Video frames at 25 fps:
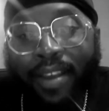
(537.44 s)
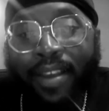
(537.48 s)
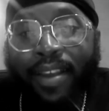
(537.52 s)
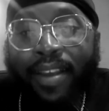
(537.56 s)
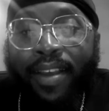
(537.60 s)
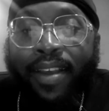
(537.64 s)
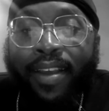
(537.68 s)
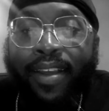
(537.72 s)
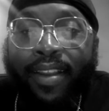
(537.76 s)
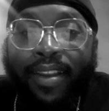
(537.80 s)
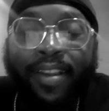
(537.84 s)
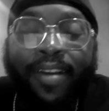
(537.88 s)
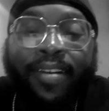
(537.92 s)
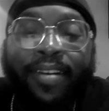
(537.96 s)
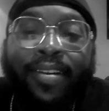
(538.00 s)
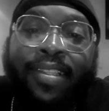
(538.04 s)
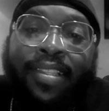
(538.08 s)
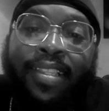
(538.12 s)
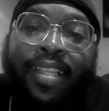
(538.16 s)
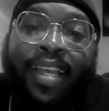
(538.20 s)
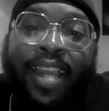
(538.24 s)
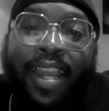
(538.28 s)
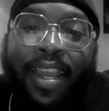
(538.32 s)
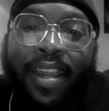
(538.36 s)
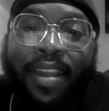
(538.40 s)
Another
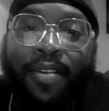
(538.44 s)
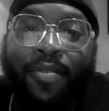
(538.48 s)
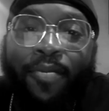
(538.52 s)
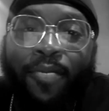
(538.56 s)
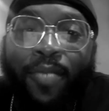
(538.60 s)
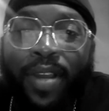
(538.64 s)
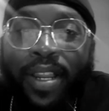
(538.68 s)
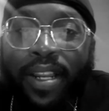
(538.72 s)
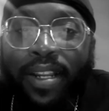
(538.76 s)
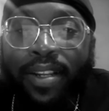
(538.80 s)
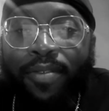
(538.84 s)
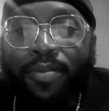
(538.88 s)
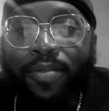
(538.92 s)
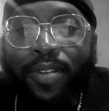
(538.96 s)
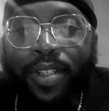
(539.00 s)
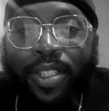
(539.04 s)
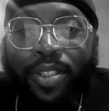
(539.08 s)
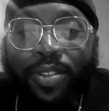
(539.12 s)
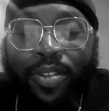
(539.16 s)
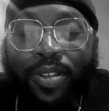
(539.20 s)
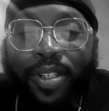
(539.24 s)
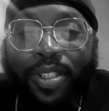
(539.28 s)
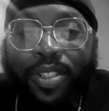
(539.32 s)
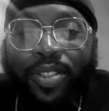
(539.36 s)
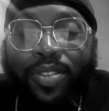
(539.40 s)
thing with
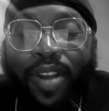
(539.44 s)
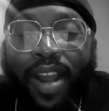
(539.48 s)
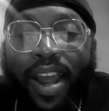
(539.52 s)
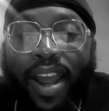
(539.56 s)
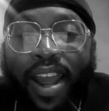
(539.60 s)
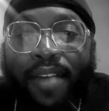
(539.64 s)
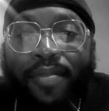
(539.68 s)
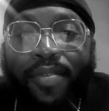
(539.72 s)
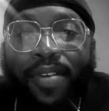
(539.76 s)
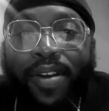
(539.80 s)
truck driving,